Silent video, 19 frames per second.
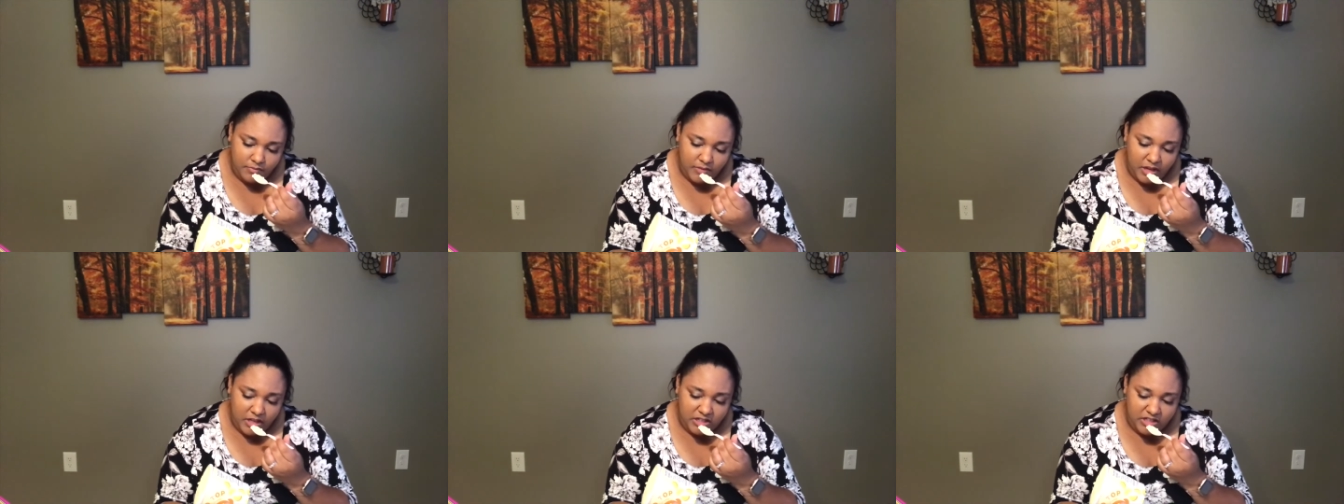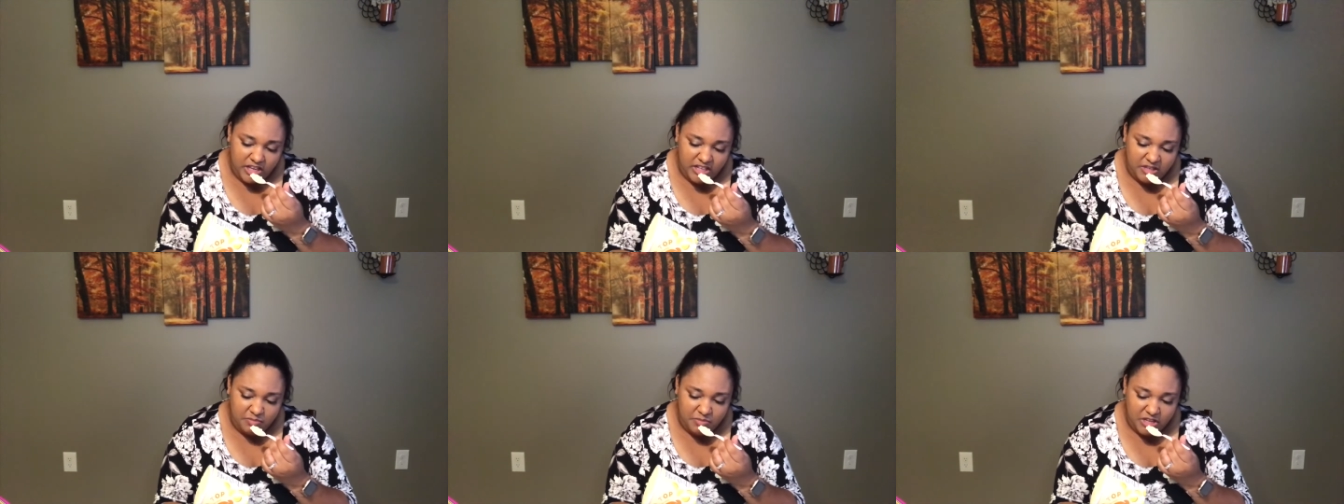
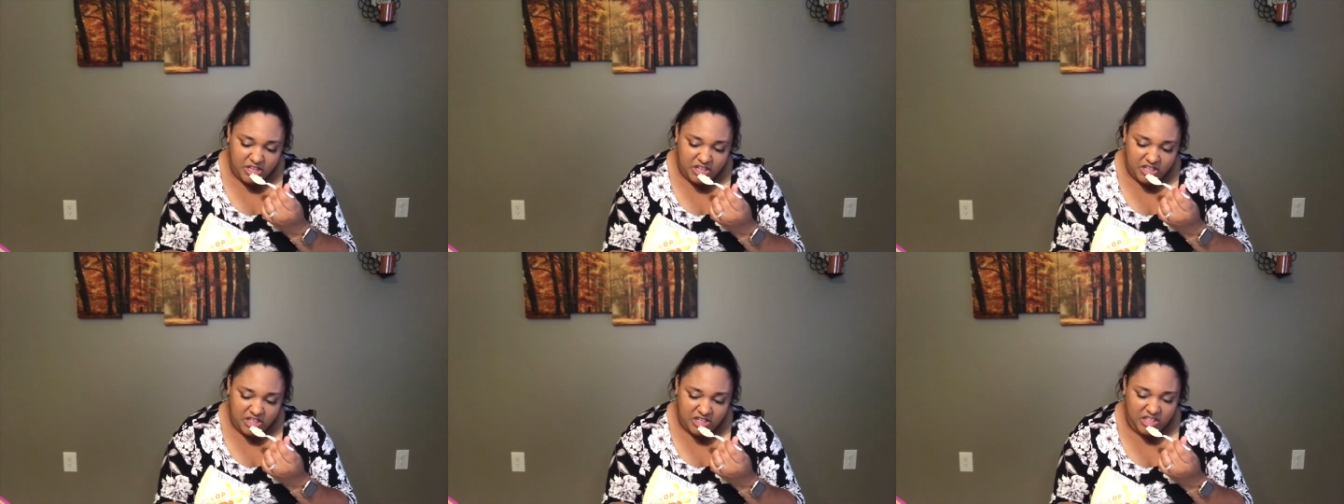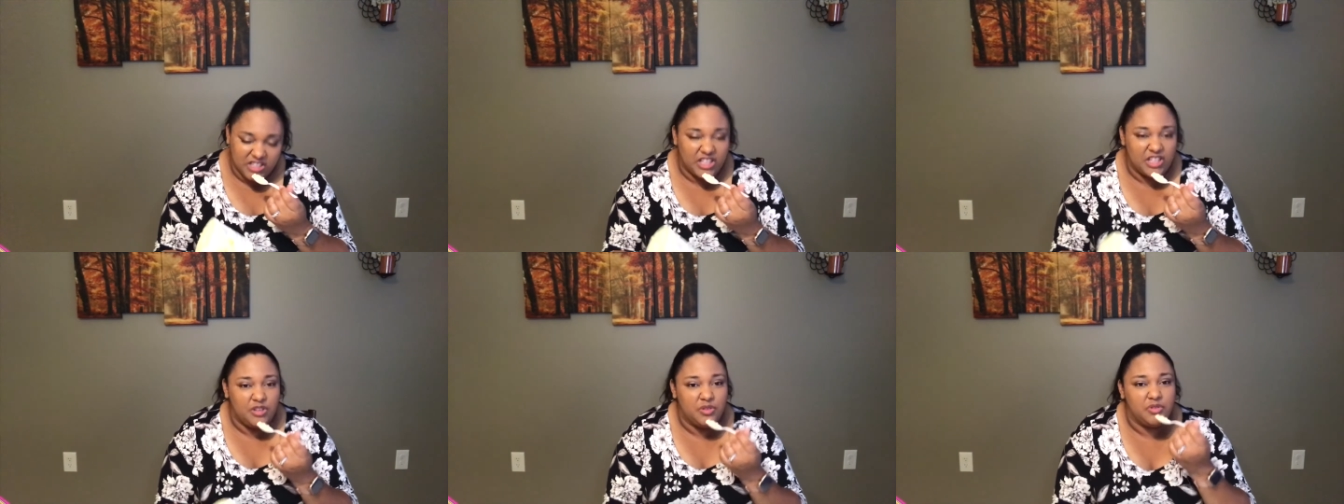says peaches, like
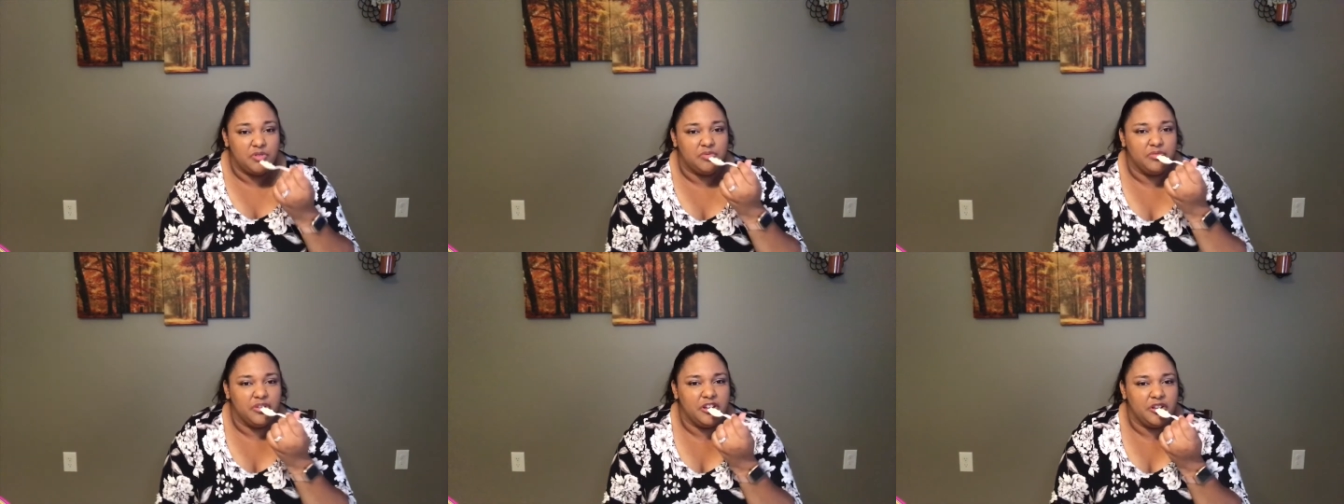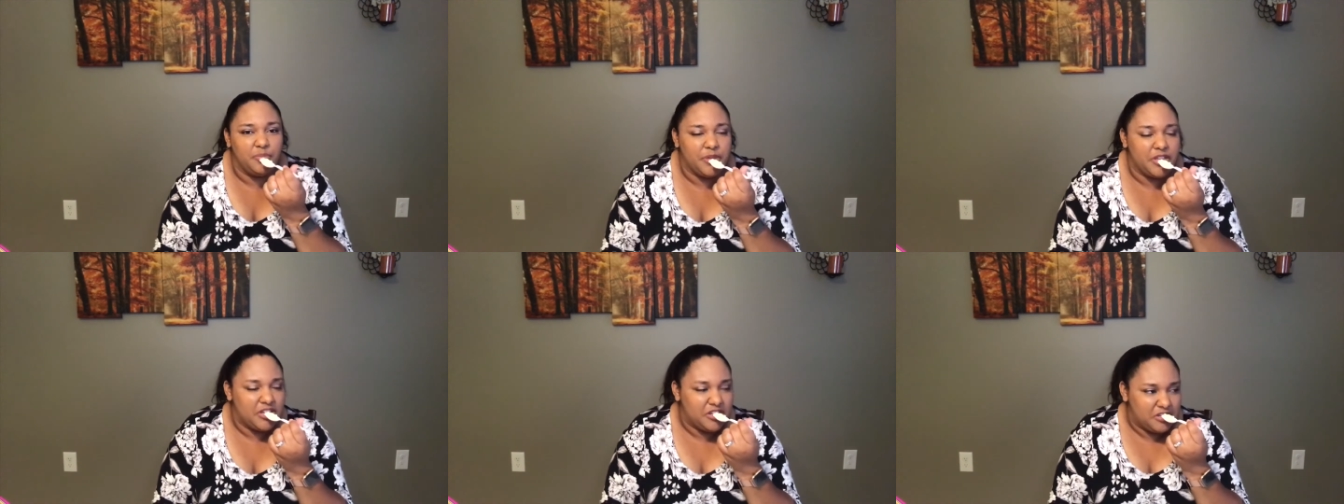they used real
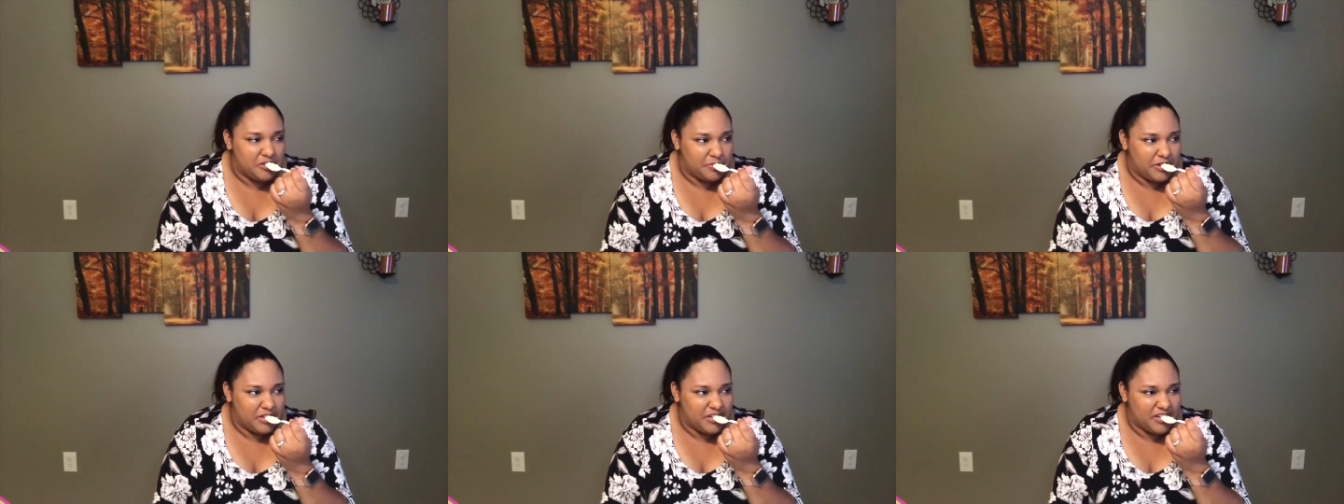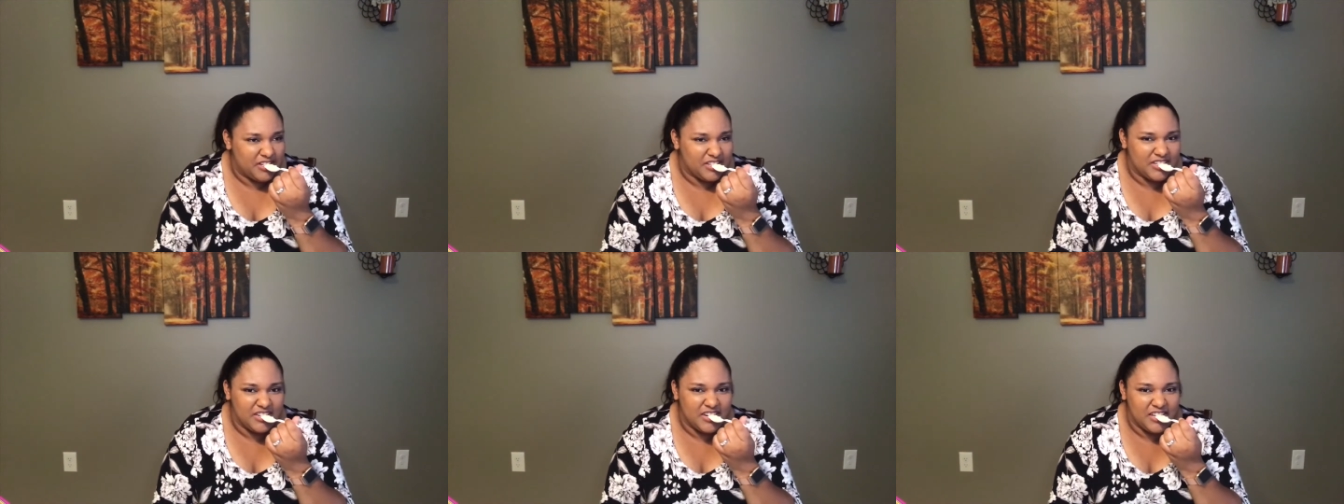peaches, but it
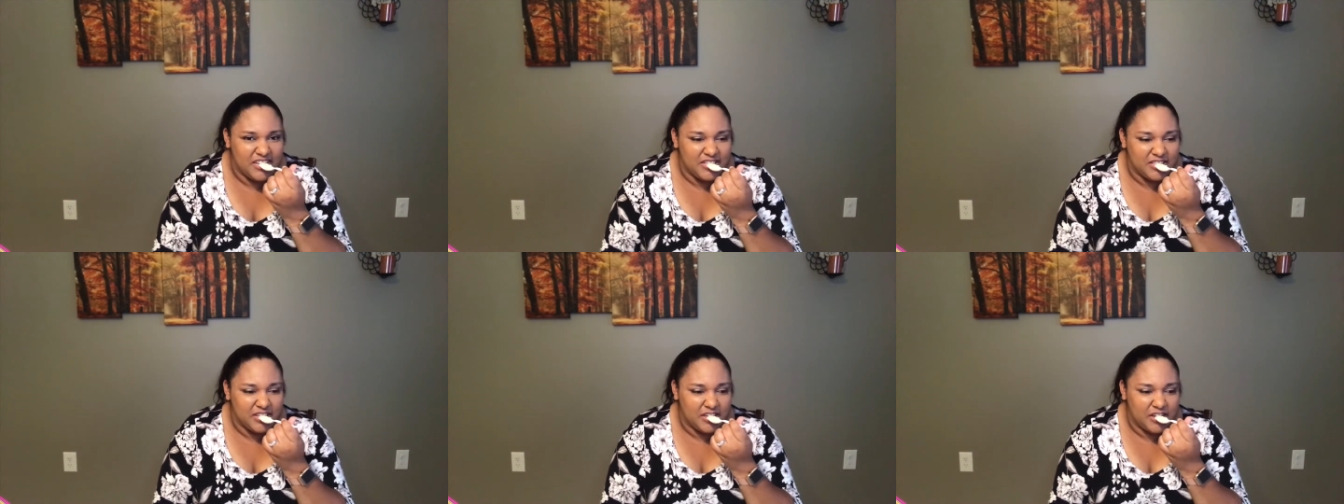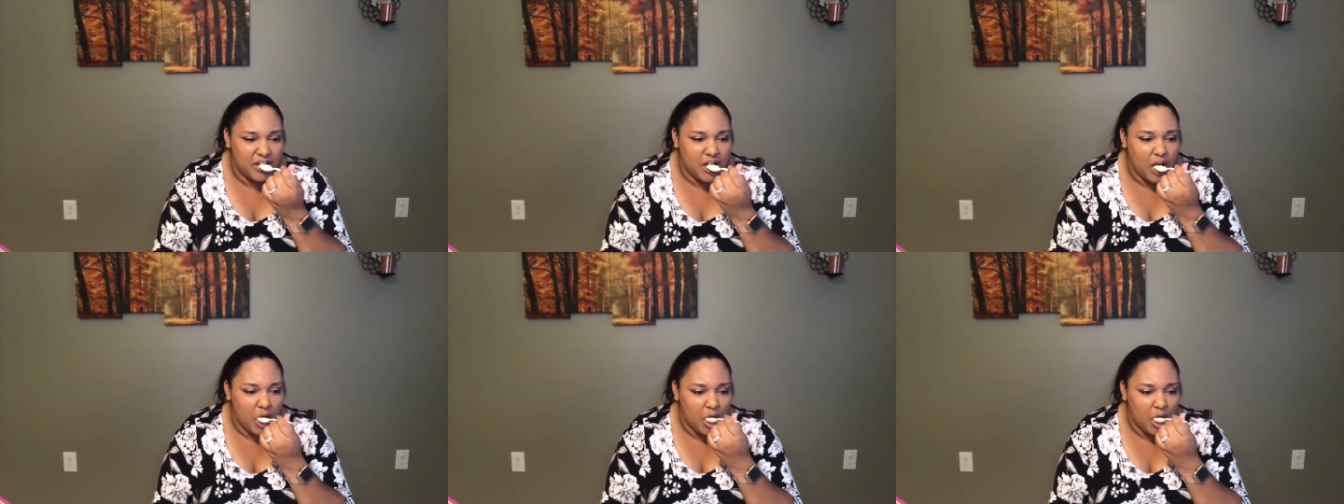doesn't taste like